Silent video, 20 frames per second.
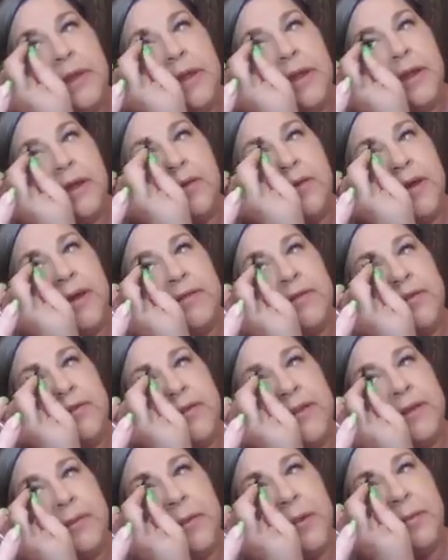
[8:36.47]
I don't have to
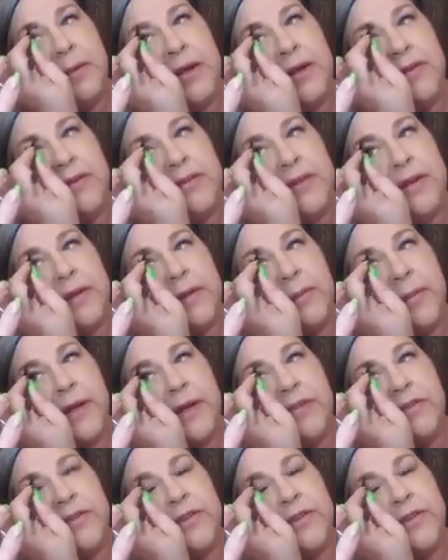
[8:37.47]
fill in my brows very much,